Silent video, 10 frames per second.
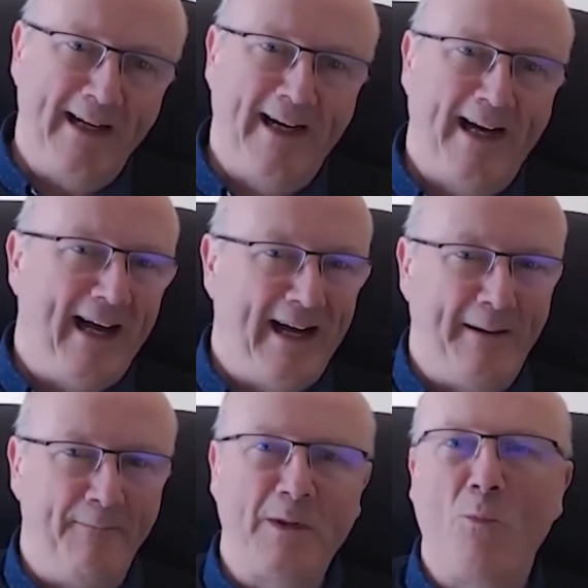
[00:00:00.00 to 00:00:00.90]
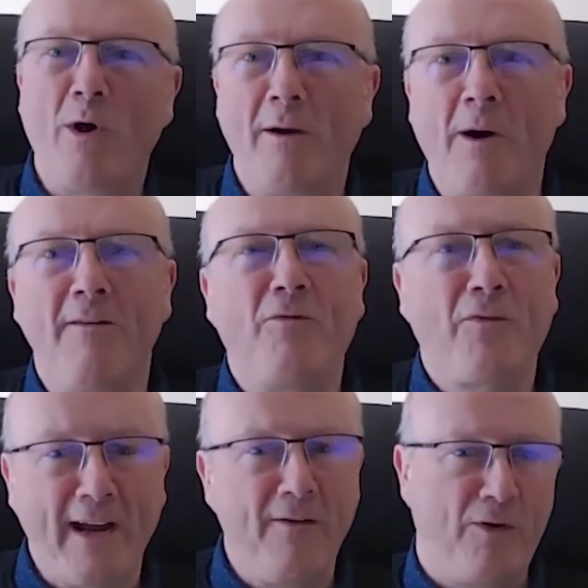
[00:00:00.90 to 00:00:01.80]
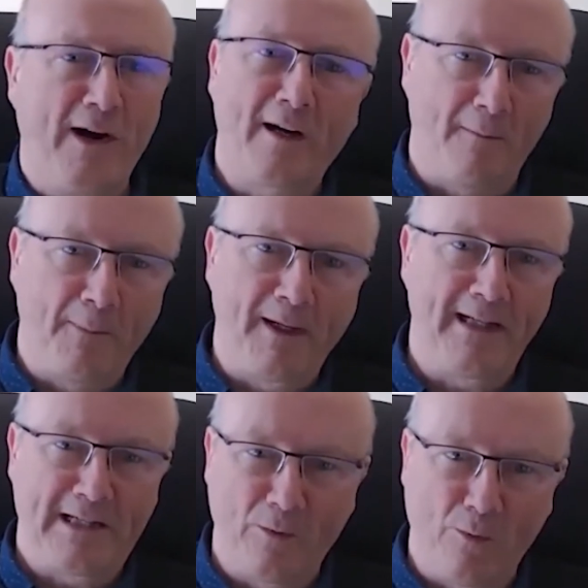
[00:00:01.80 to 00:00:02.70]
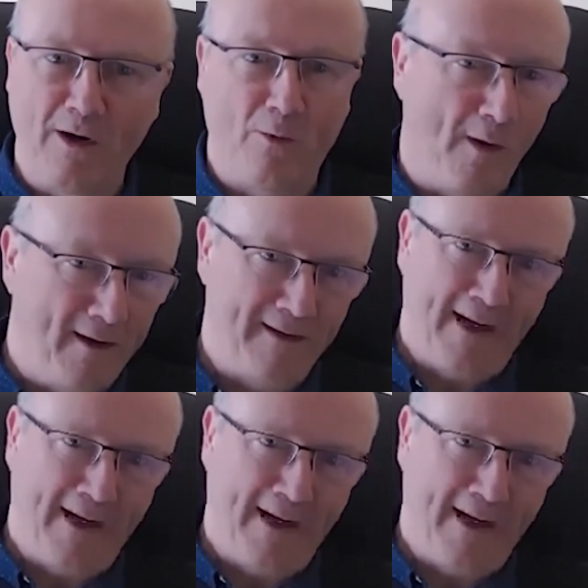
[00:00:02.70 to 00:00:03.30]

one of my favorite companies to work with.